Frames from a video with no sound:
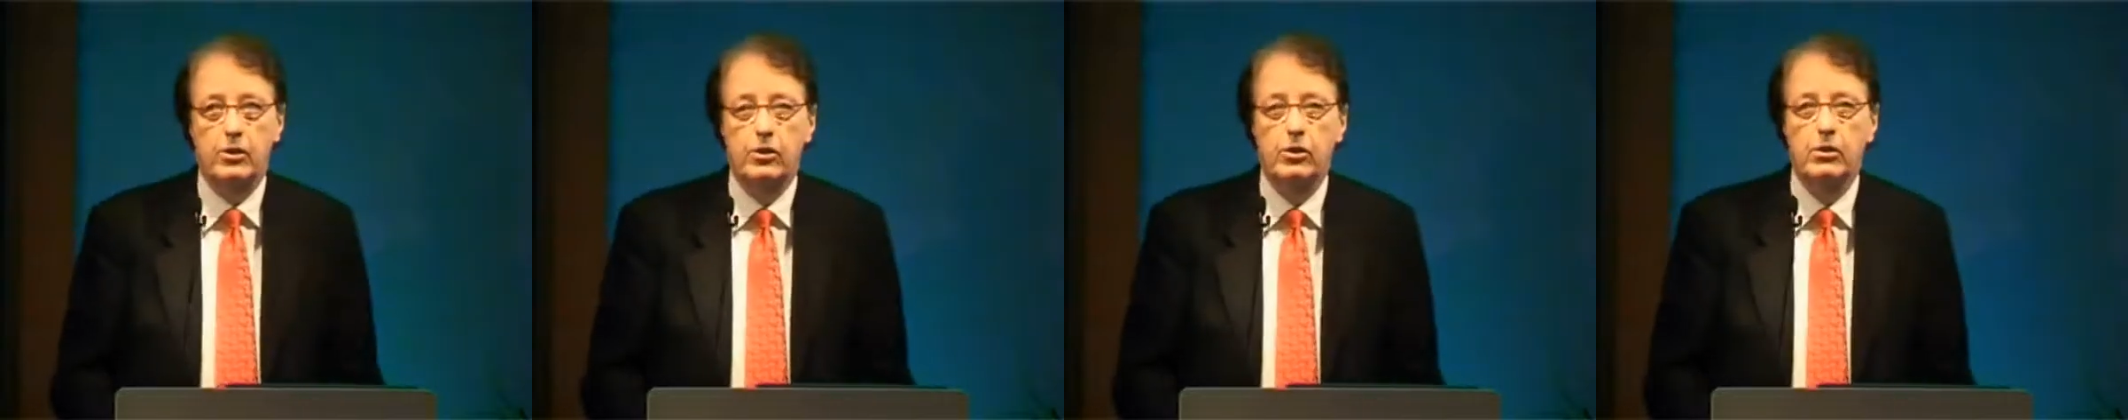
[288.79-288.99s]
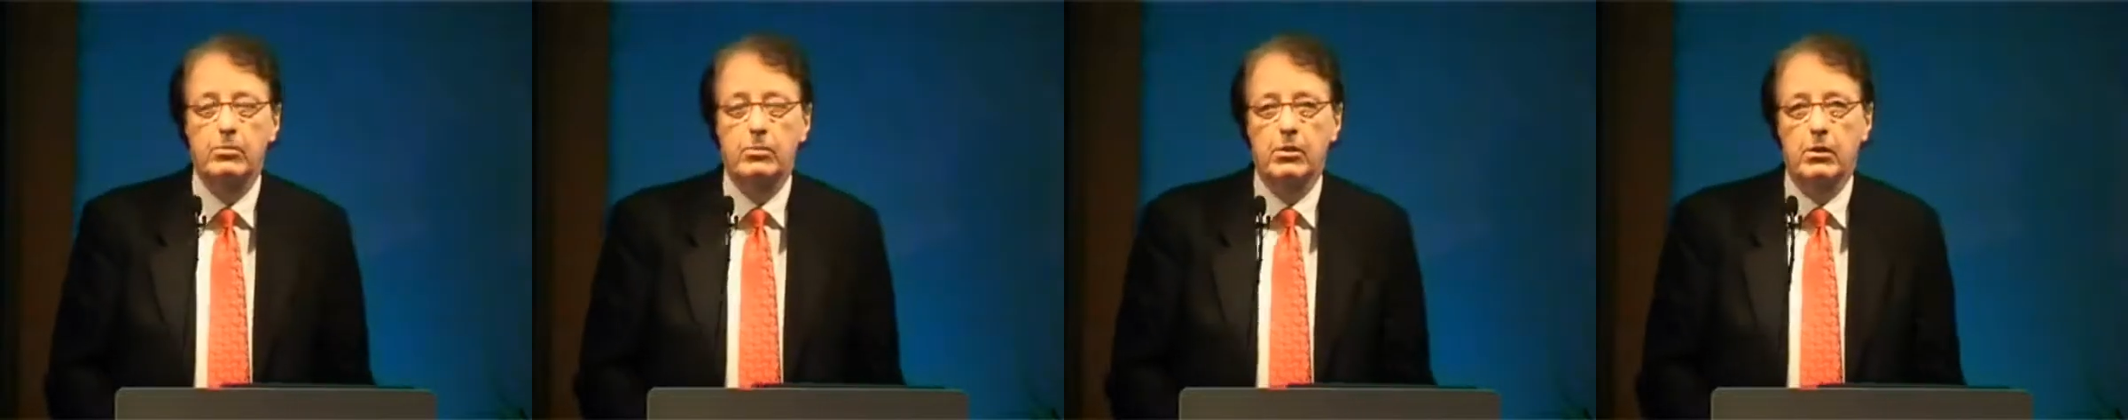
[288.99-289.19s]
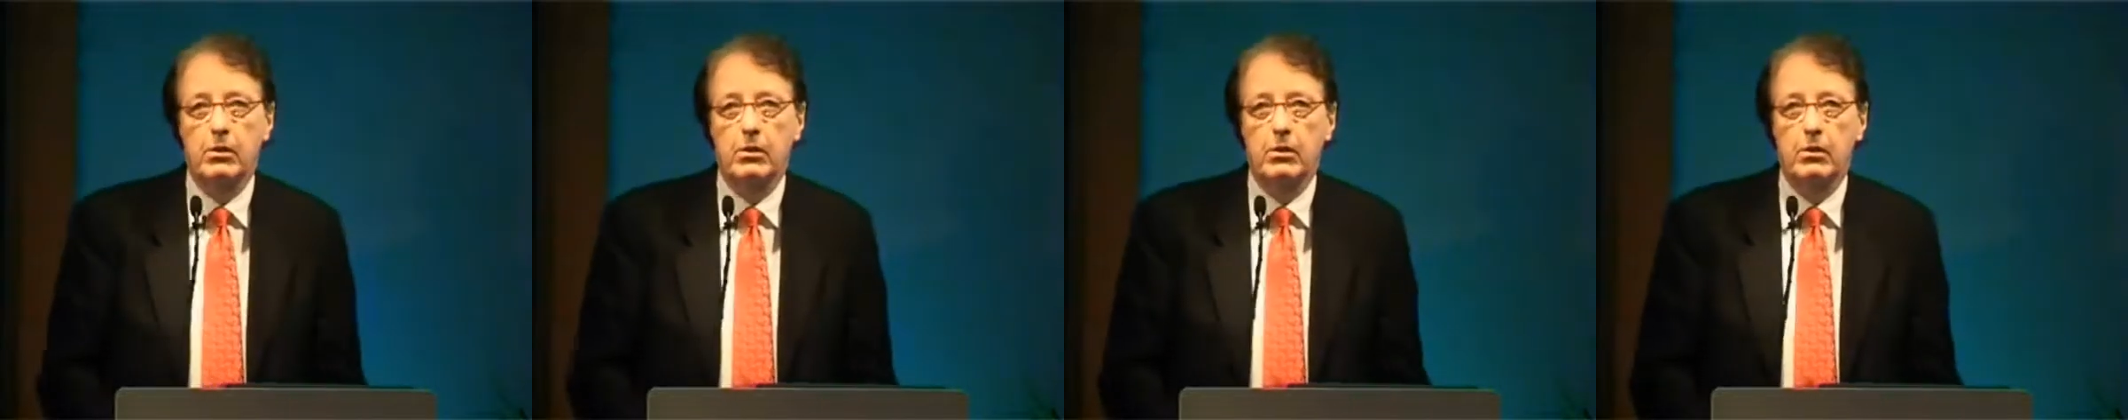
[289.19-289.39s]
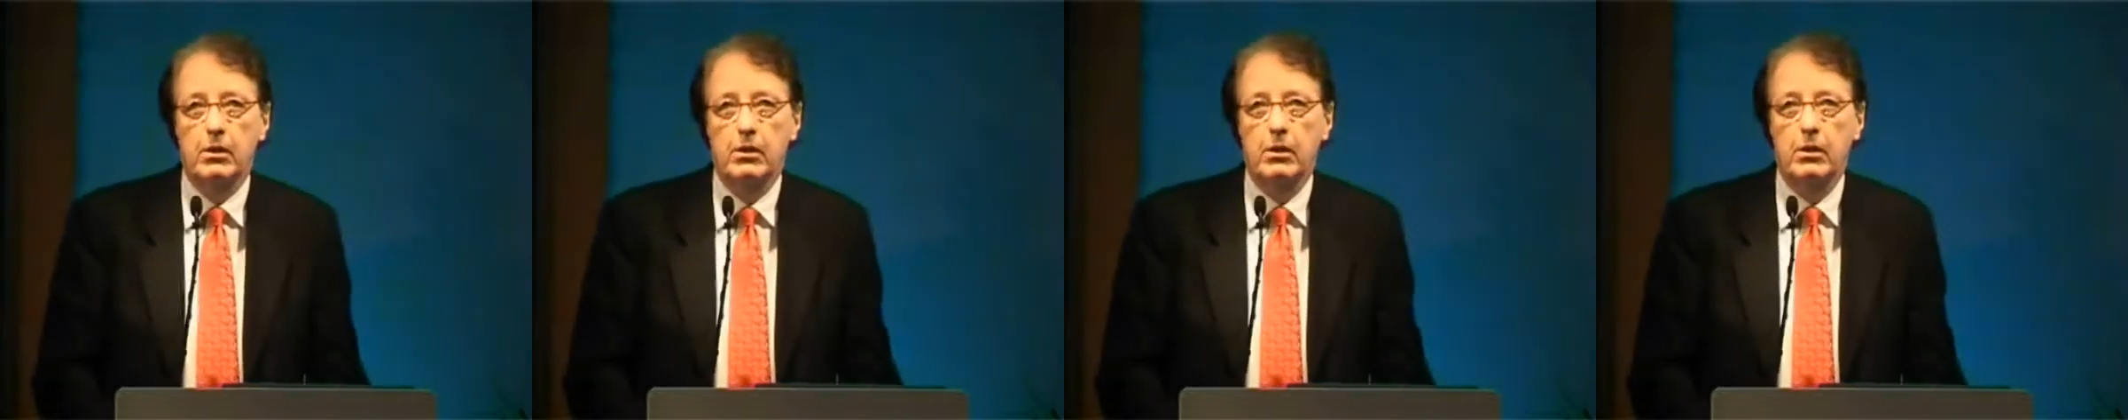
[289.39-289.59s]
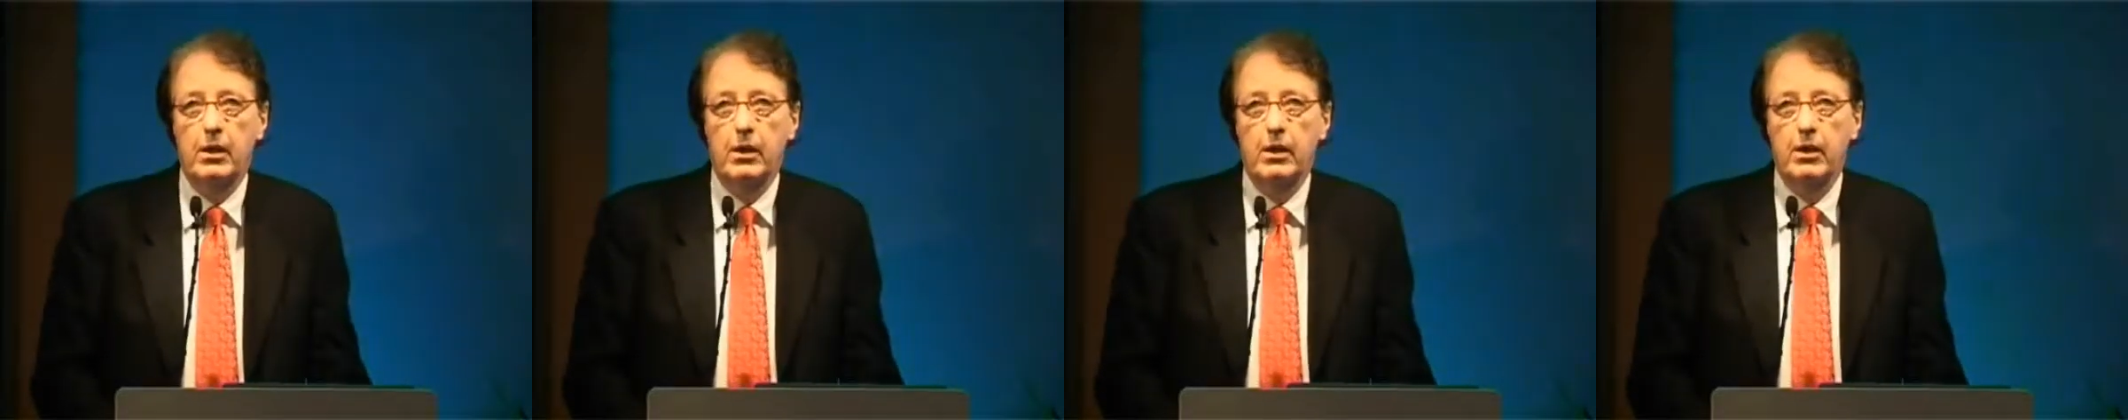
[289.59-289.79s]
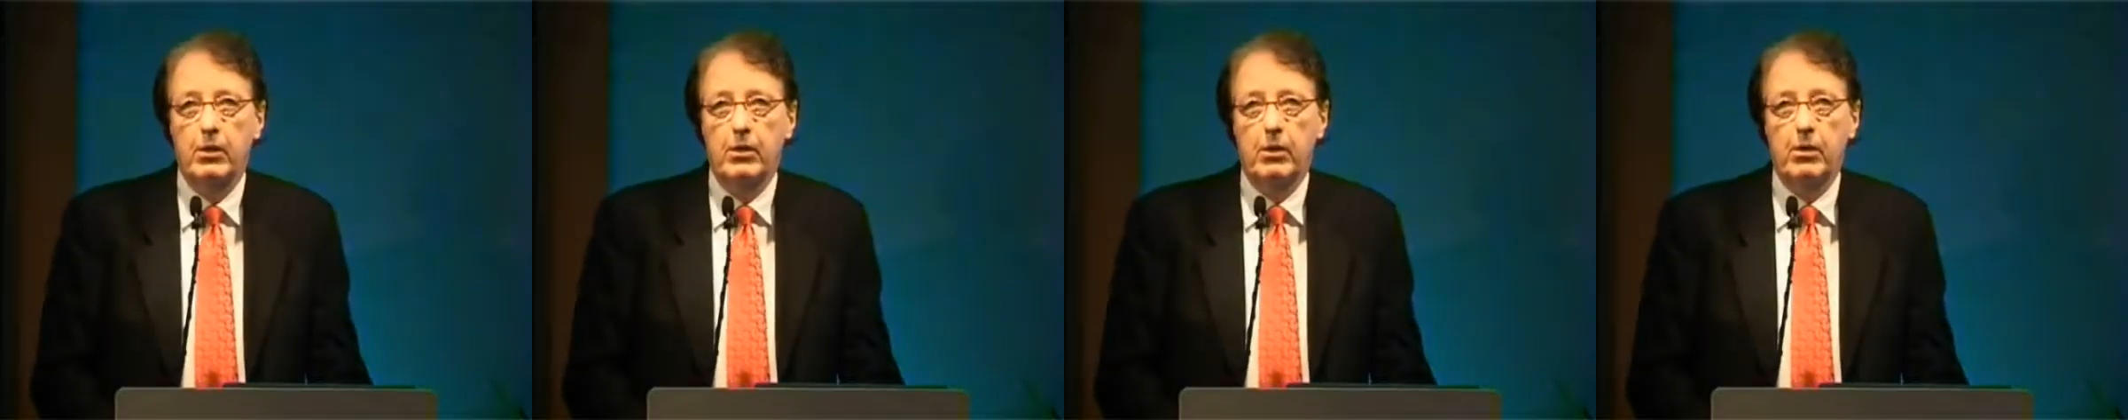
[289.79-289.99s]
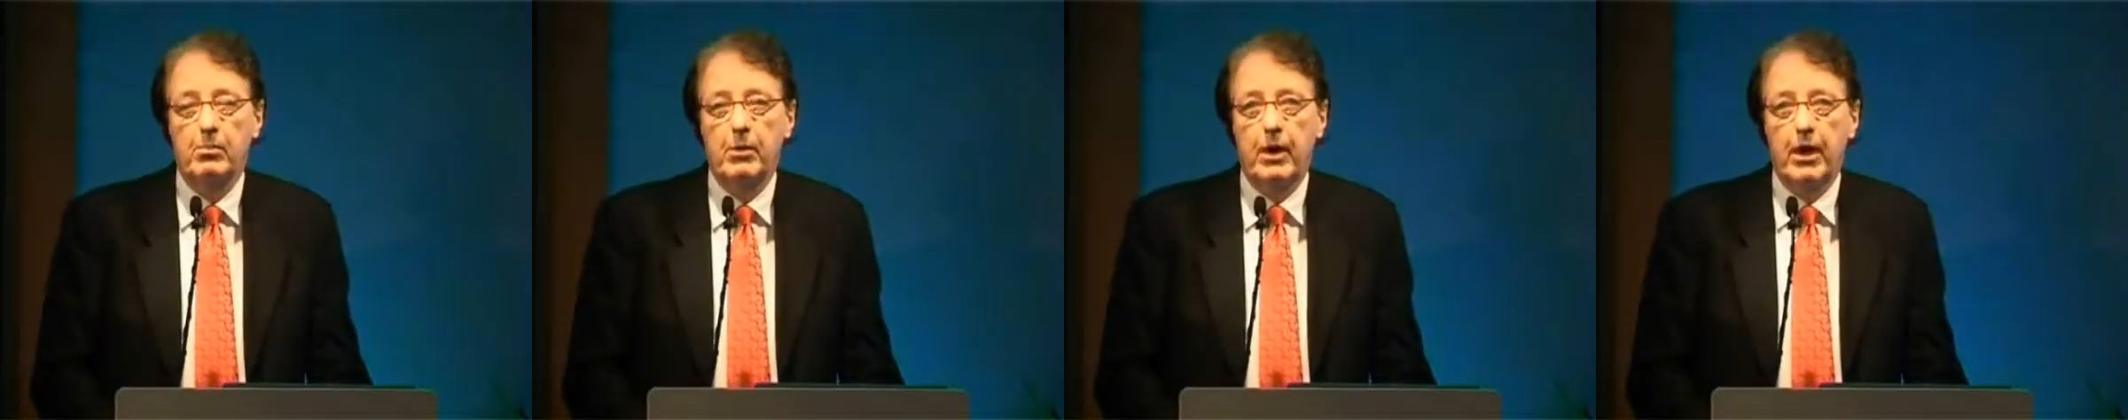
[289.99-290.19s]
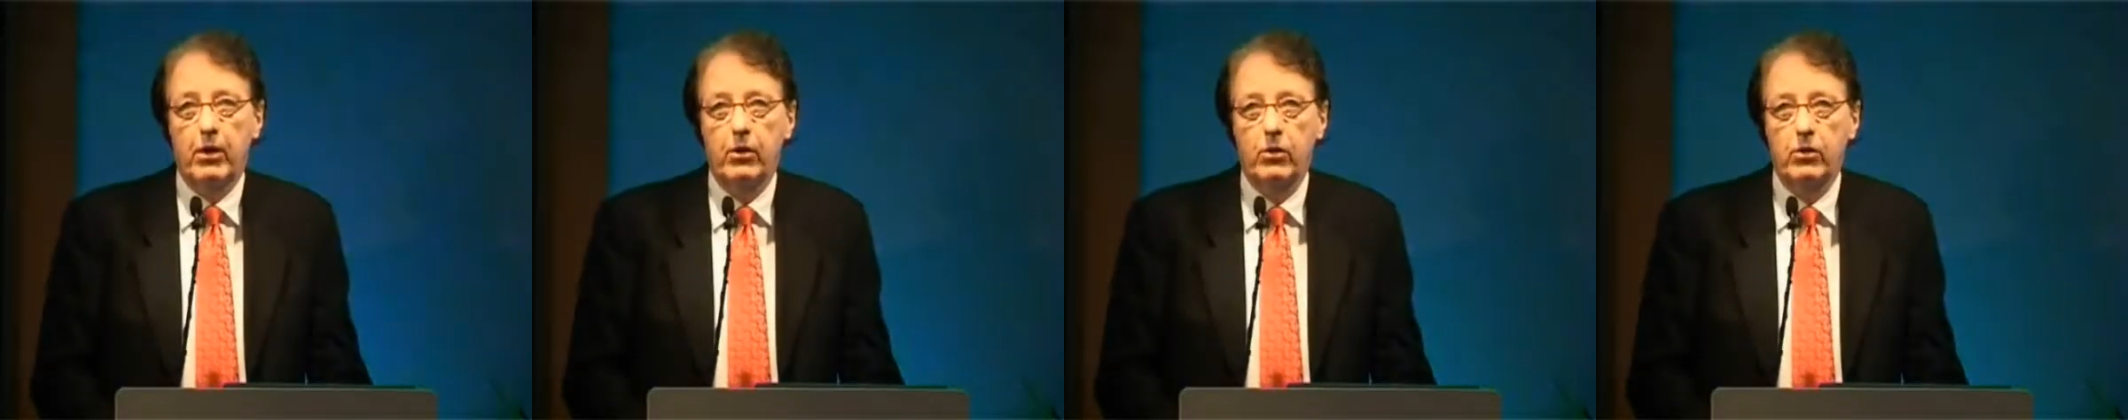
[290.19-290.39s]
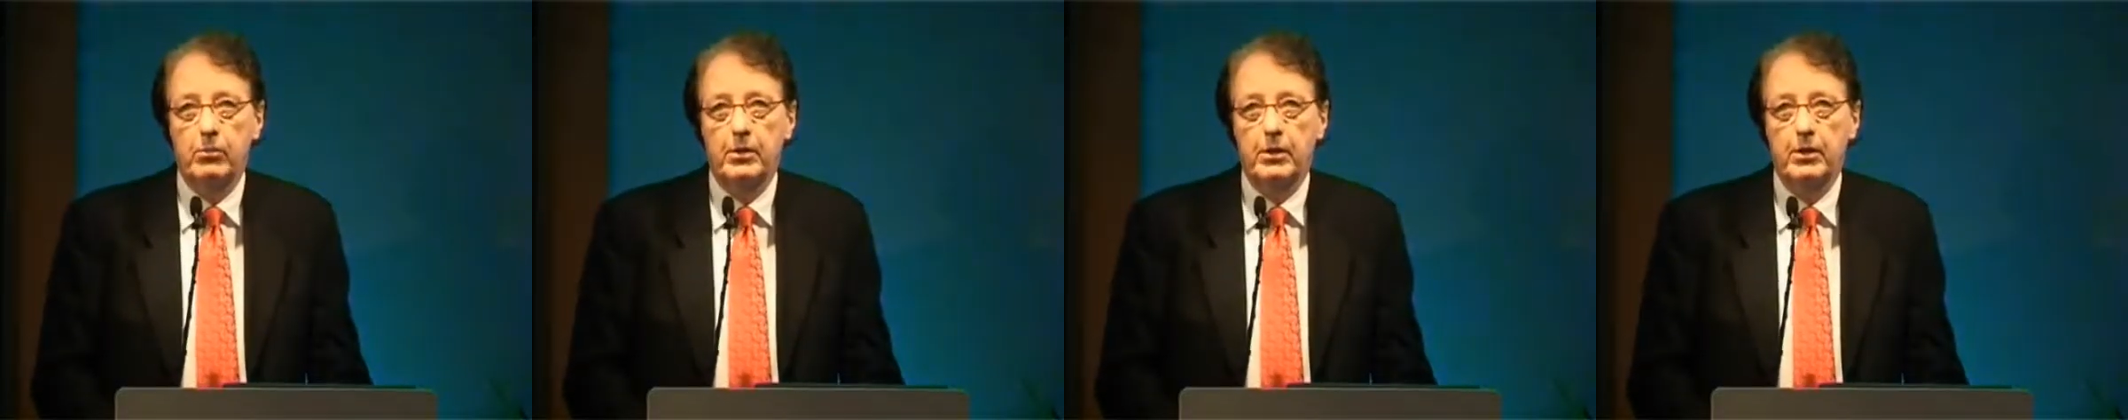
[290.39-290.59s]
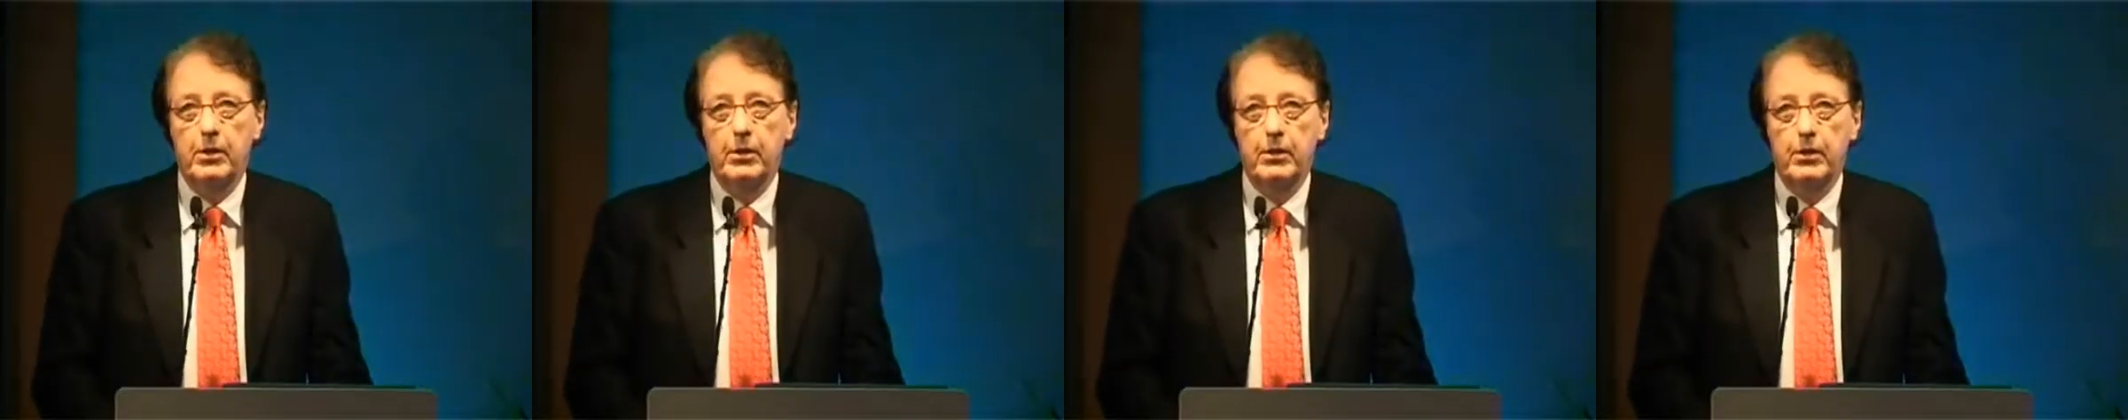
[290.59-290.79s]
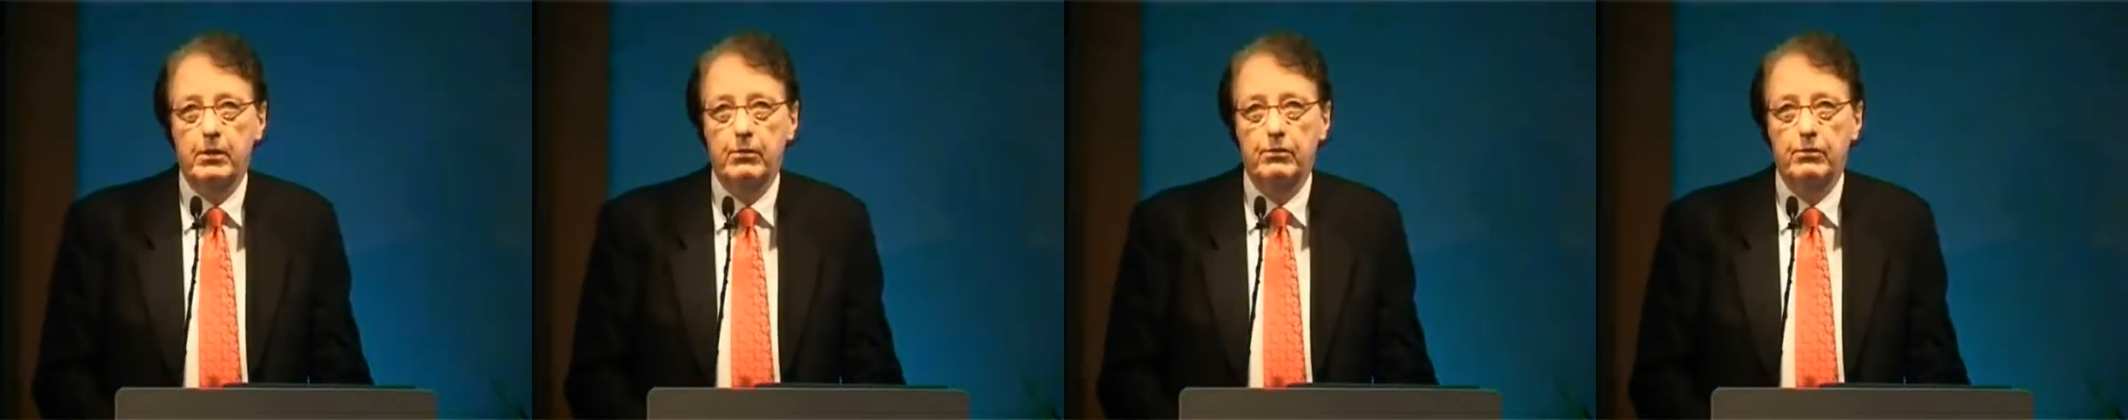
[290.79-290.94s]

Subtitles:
tumor or myeloma